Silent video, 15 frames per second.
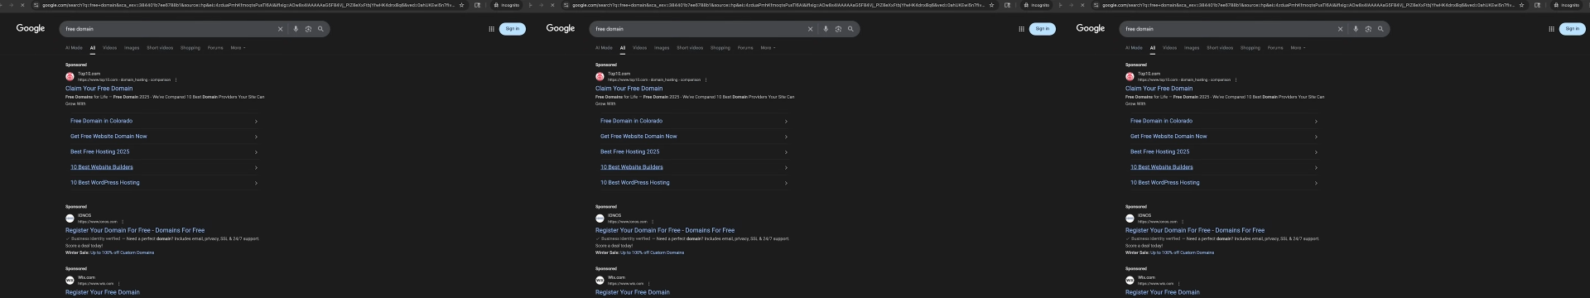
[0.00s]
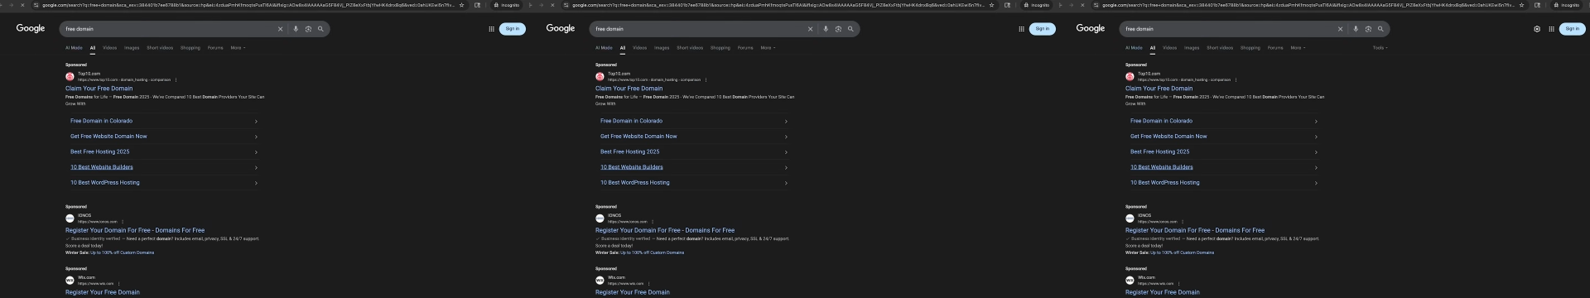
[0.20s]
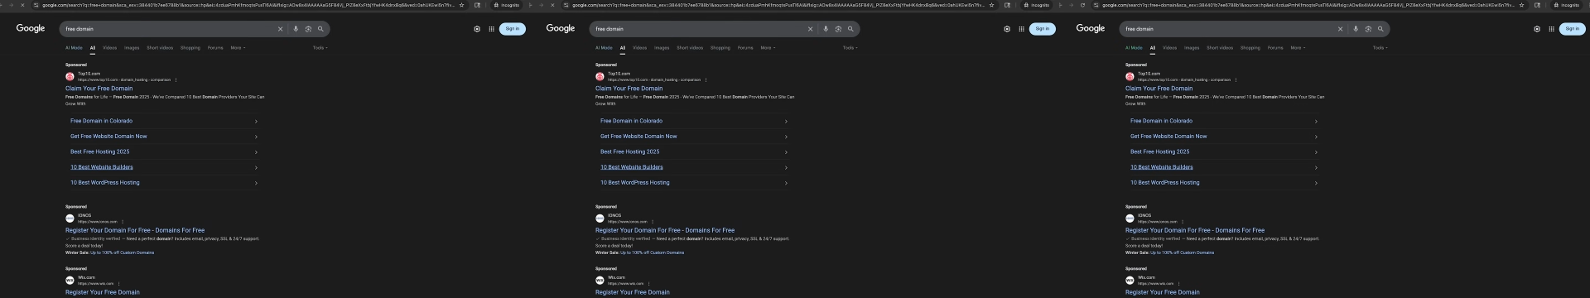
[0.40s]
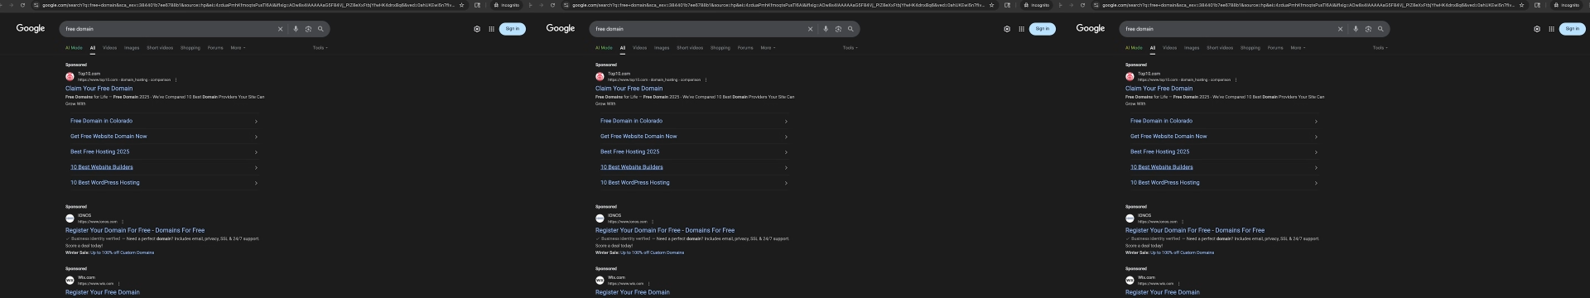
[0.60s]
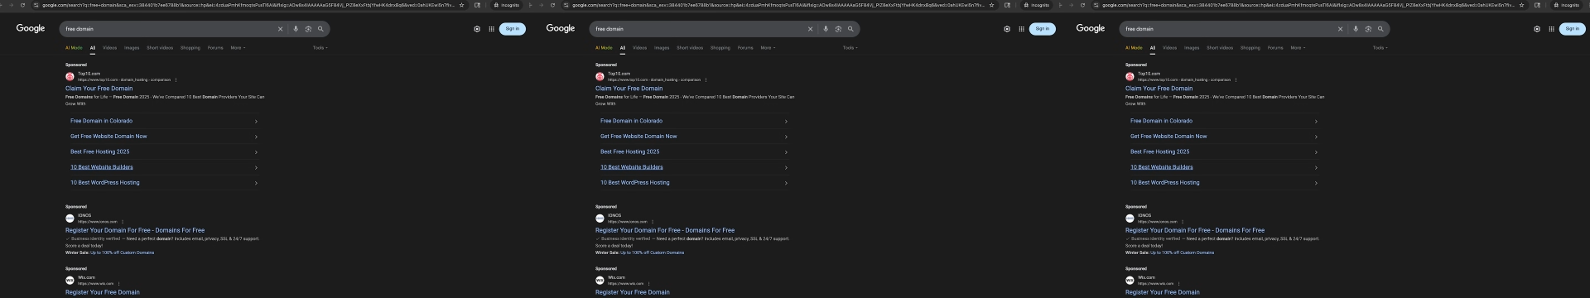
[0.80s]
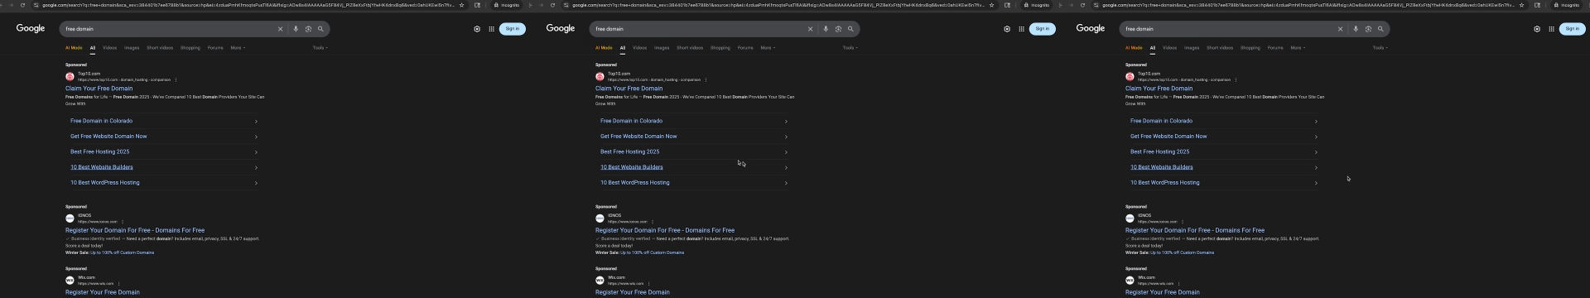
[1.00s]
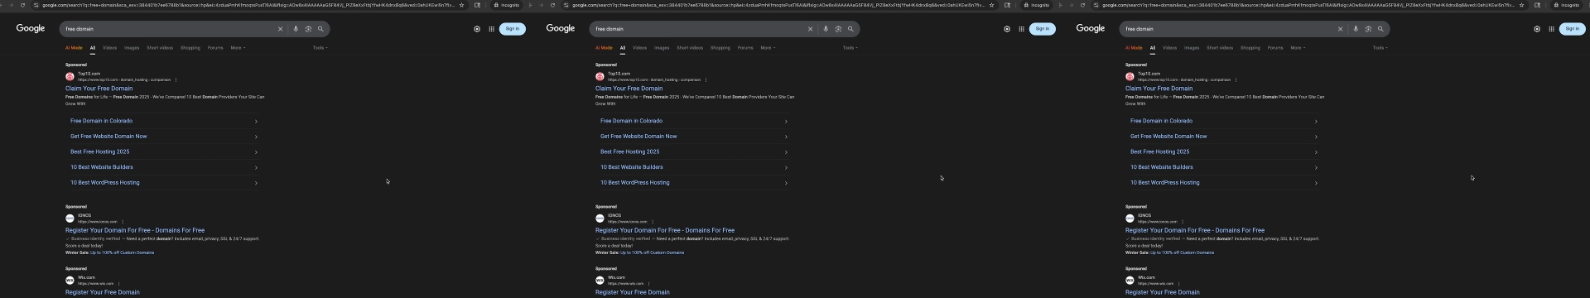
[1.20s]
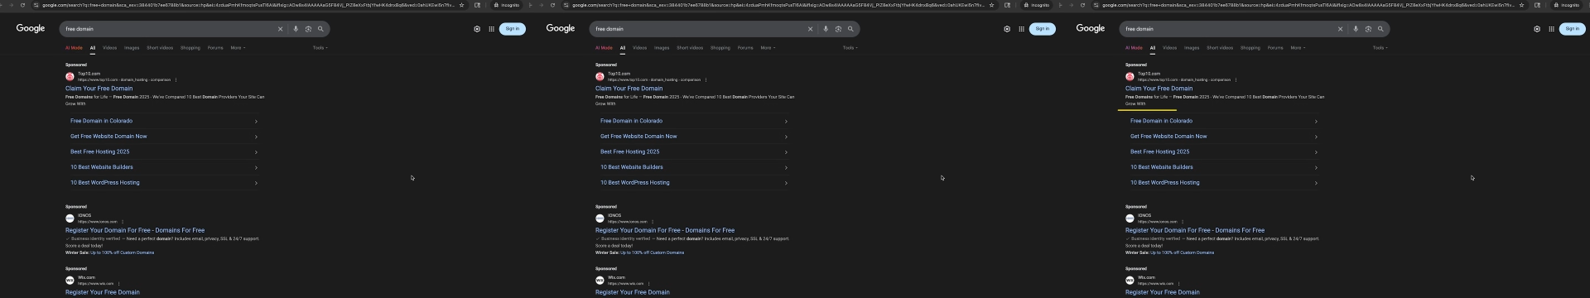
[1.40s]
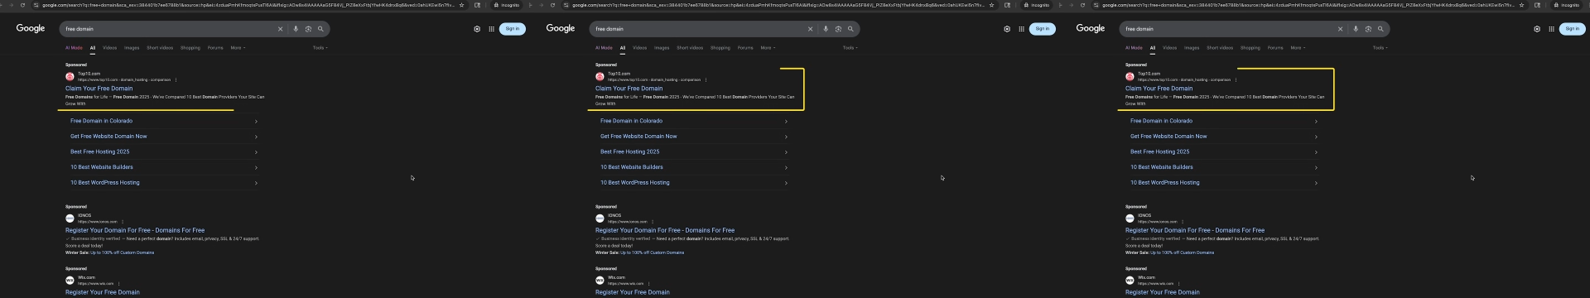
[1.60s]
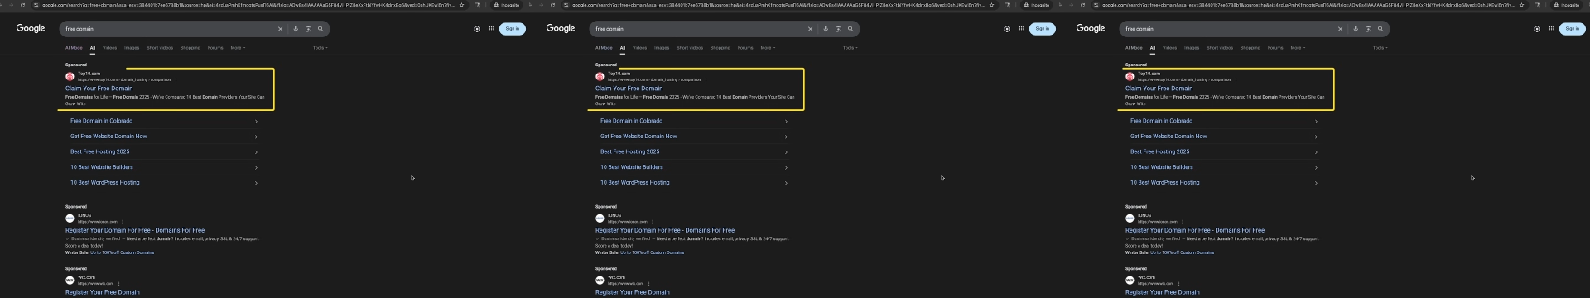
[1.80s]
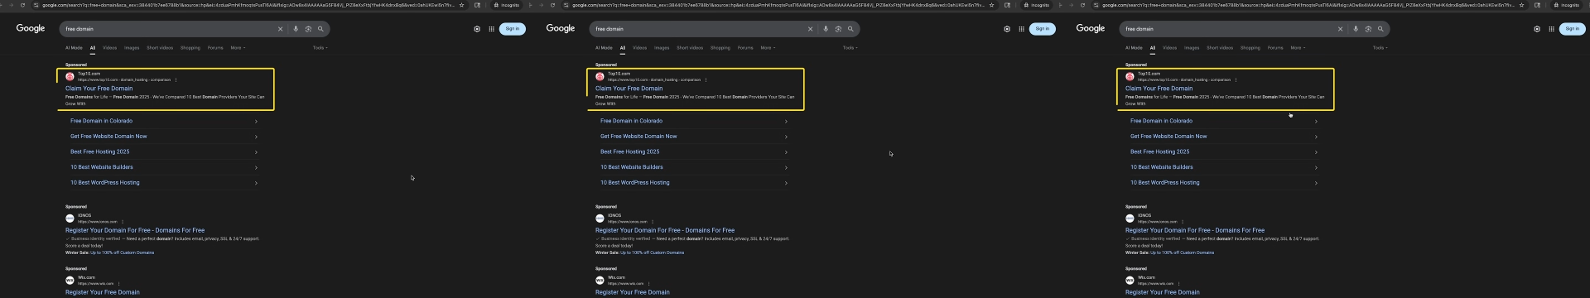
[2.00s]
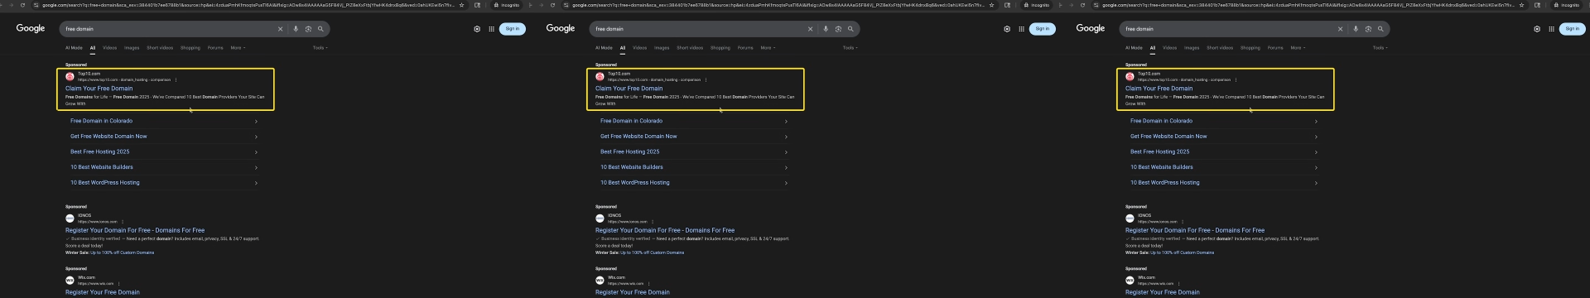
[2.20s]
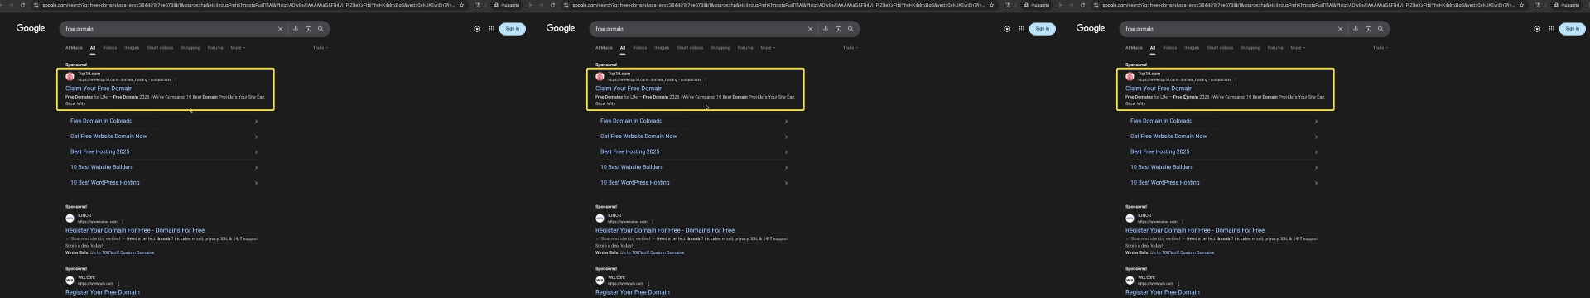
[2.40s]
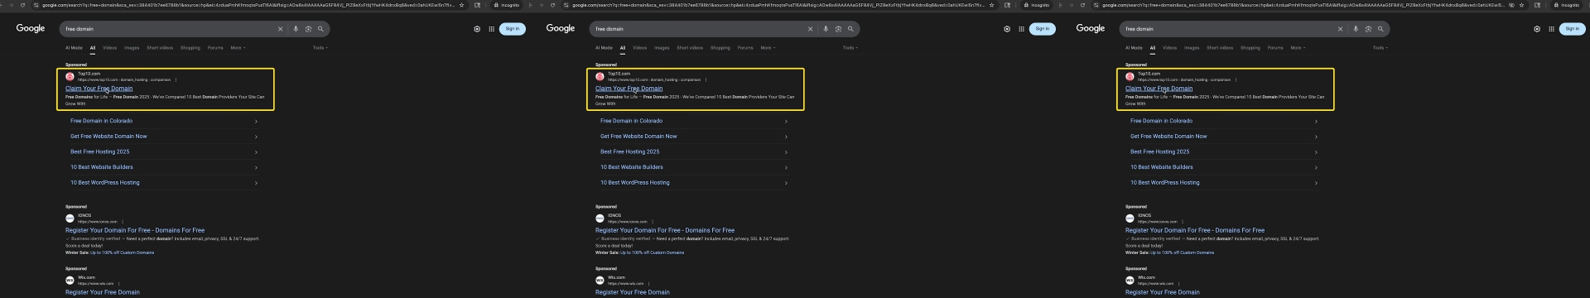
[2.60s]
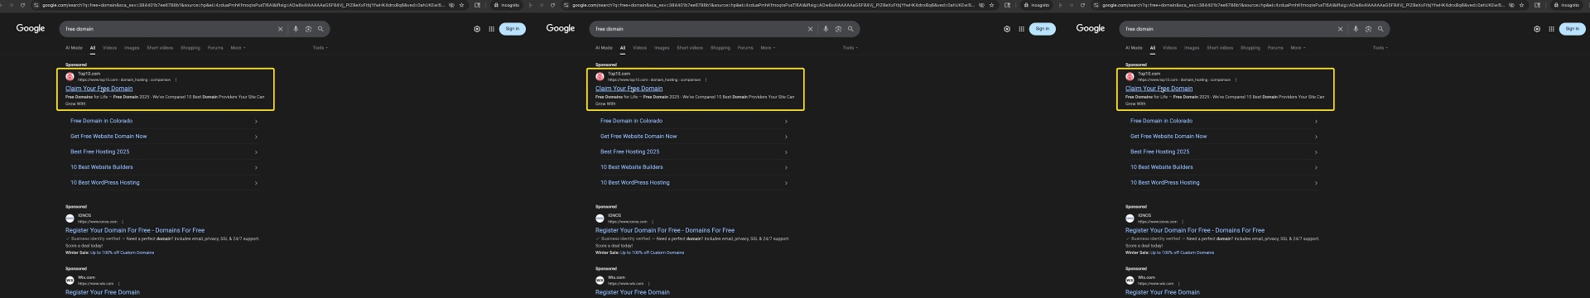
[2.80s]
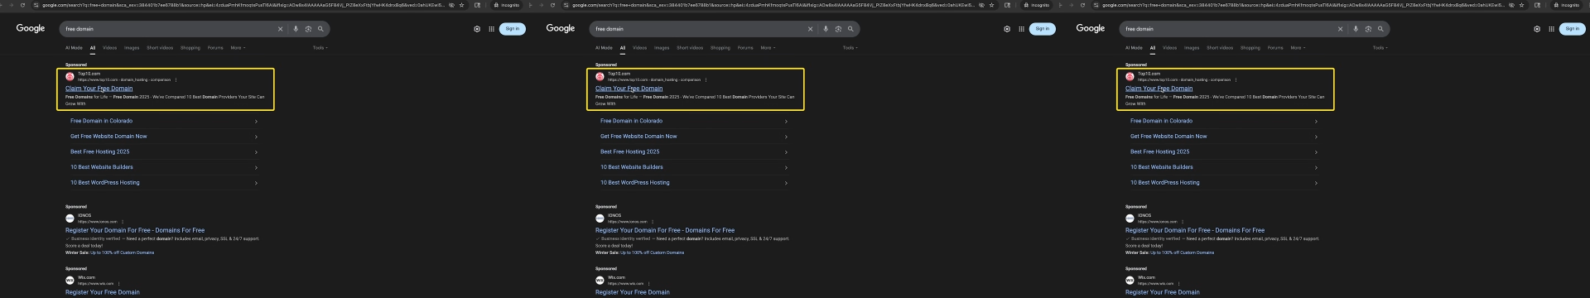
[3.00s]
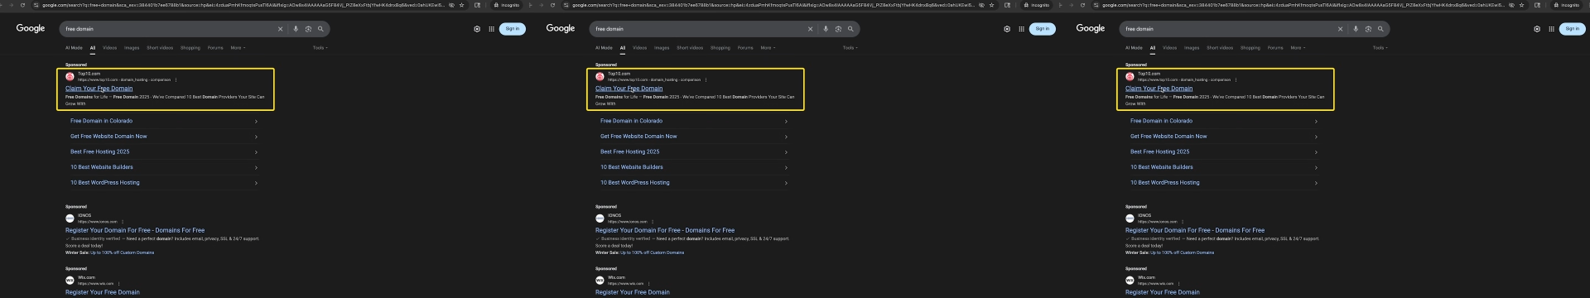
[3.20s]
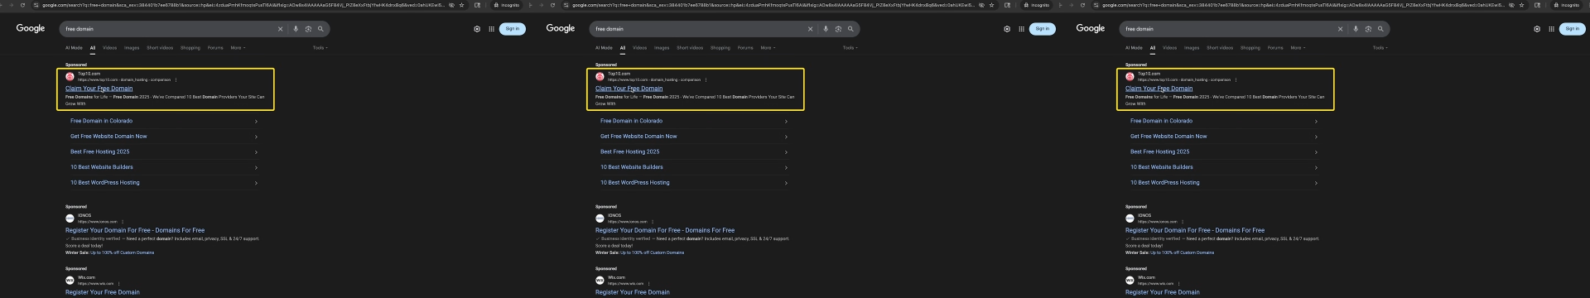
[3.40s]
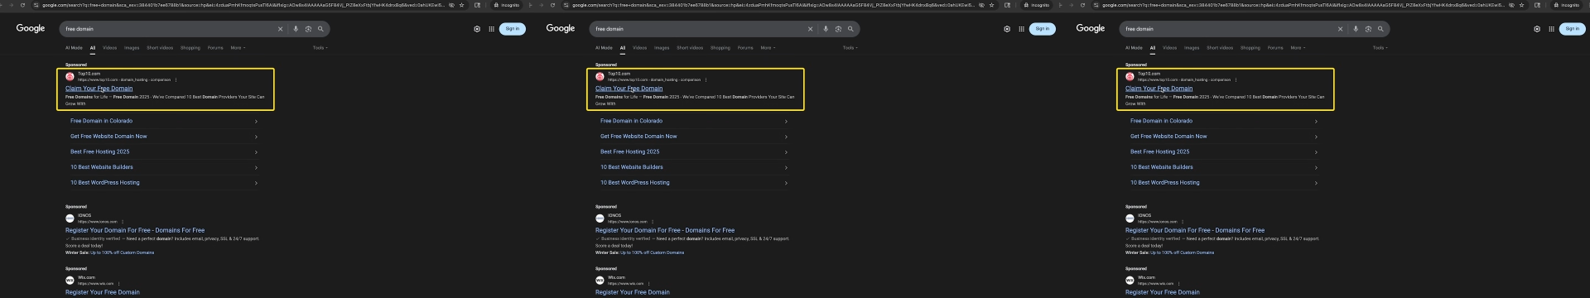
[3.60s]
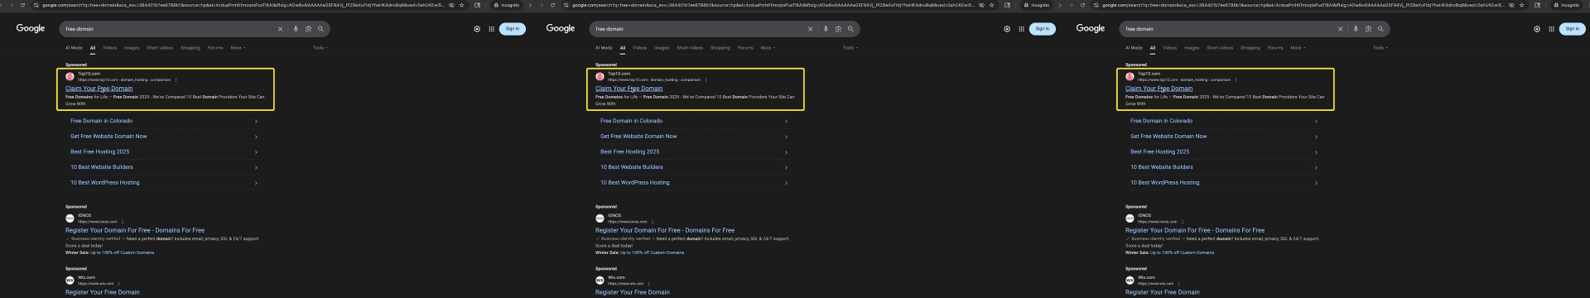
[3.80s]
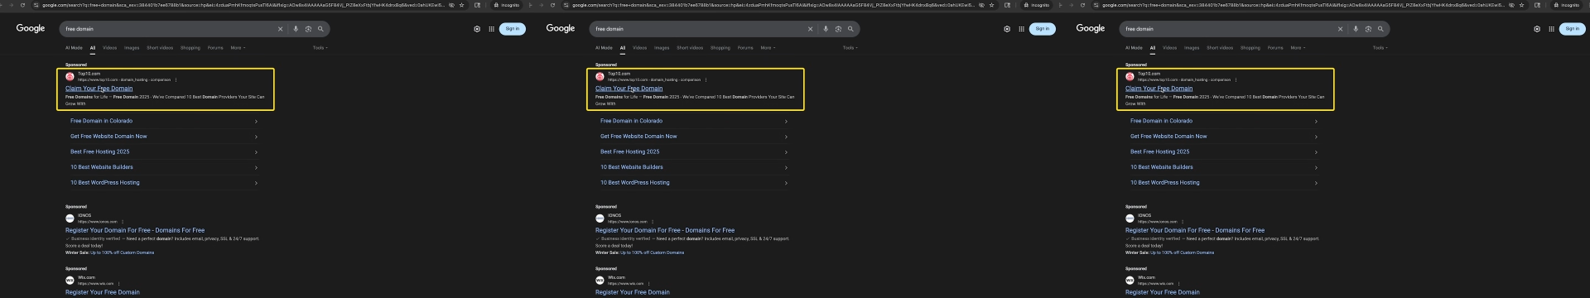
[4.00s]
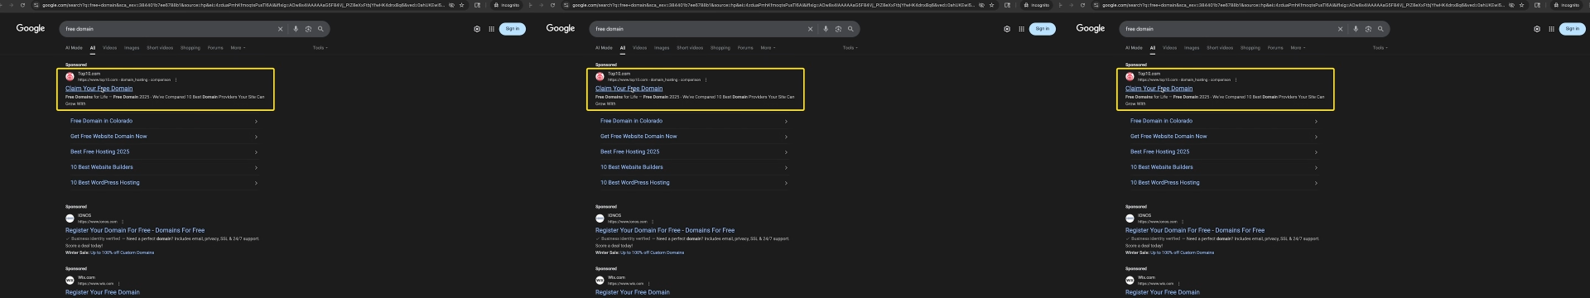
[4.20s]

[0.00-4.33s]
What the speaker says: (no speaker visible)